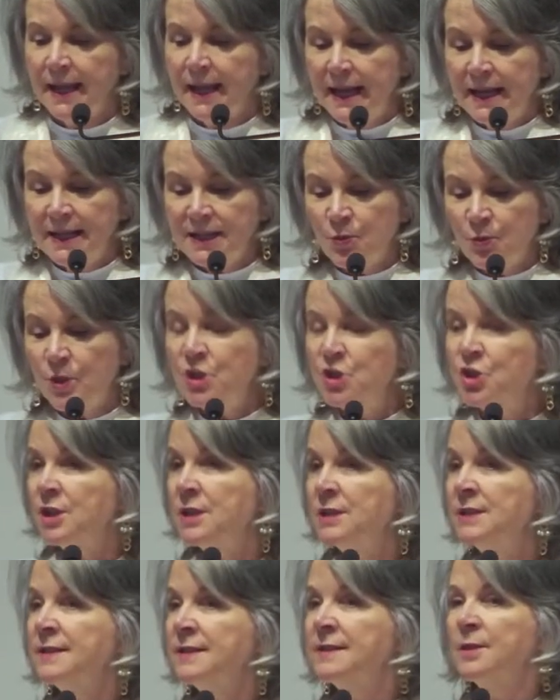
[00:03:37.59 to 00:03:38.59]
is when
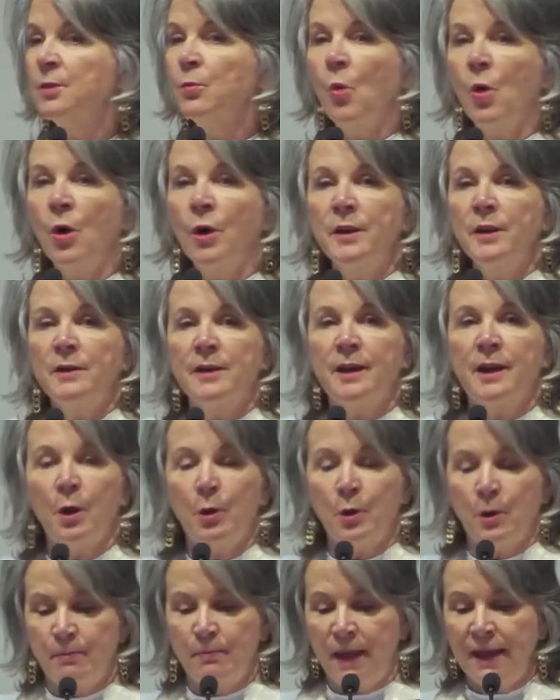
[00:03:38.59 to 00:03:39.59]
Jesus had wanted to
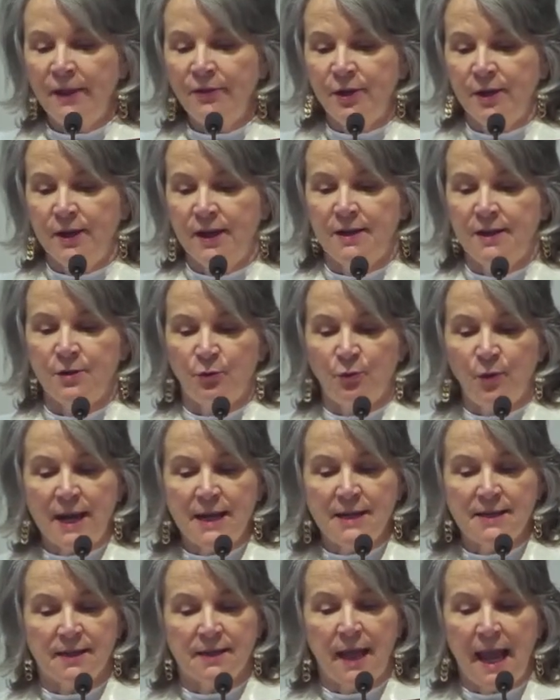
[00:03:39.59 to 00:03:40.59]
go to Bethany to
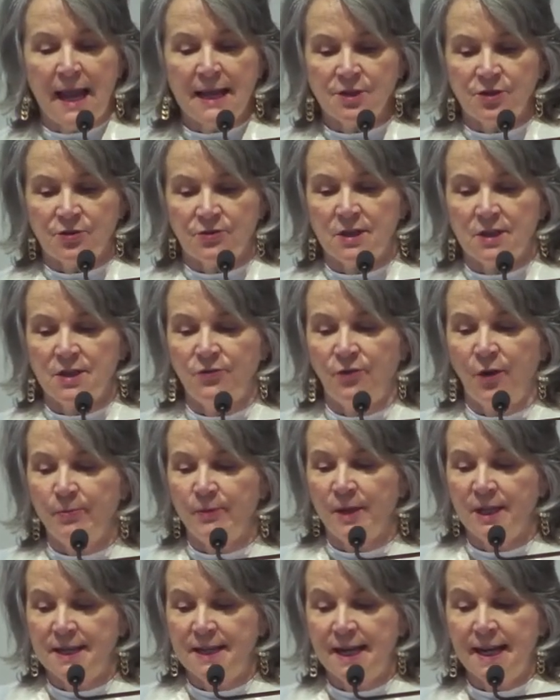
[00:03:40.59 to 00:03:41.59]
raise Lazarus from
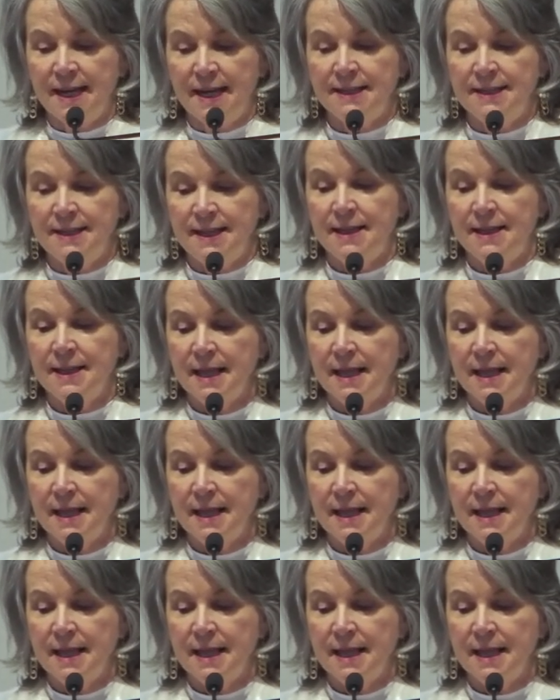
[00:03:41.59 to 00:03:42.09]
the dead,